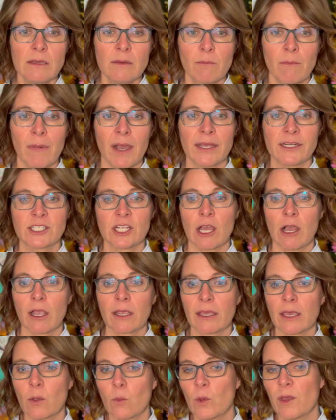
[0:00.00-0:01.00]
by
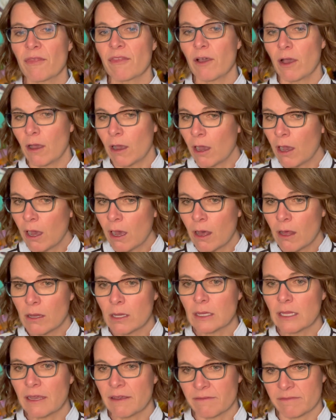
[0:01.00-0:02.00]
talking with
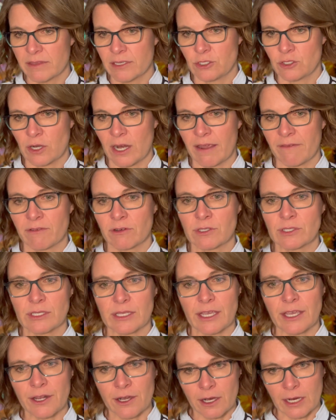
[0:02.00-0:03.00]
all of the drivers
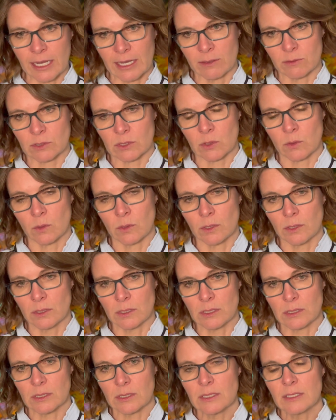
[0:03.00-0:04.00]
in our
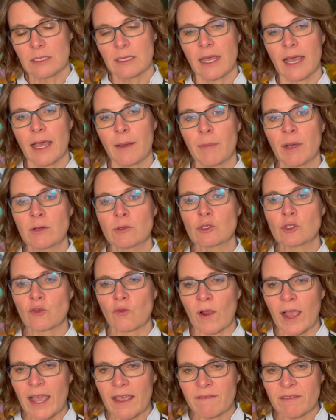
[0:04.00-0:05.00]
households about
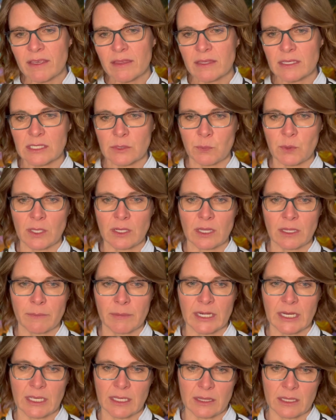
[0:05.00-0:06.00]
driving the speed
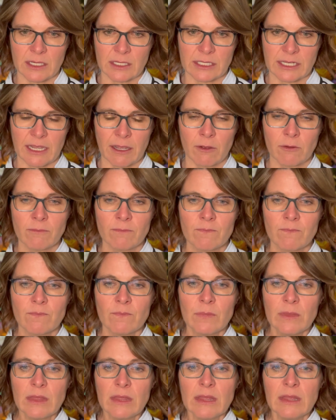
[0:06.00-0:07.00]
limit in the town,
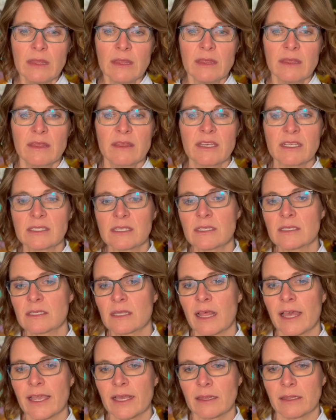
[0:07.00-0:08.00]
this is
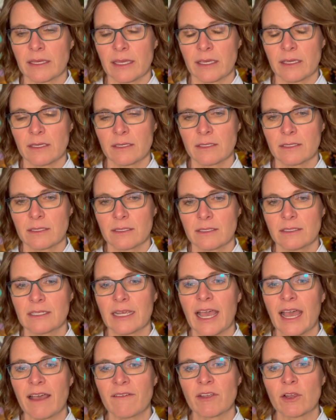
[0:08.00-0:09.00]
likely to
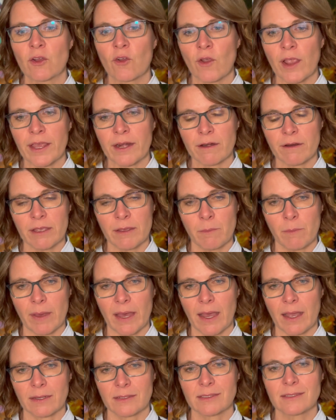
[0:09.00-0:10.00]
have a greater
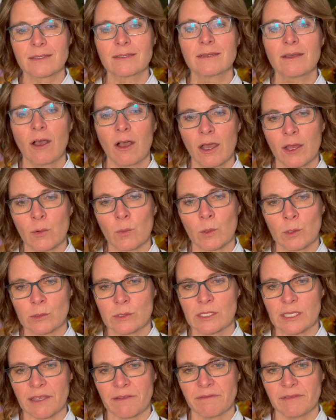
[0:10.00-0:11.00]
impact on road
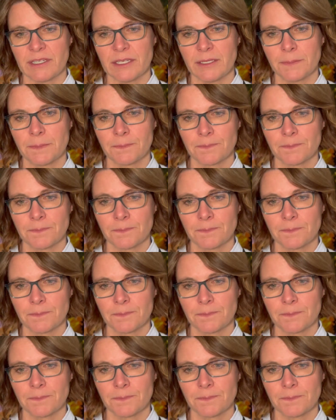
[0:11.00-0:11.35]
safety.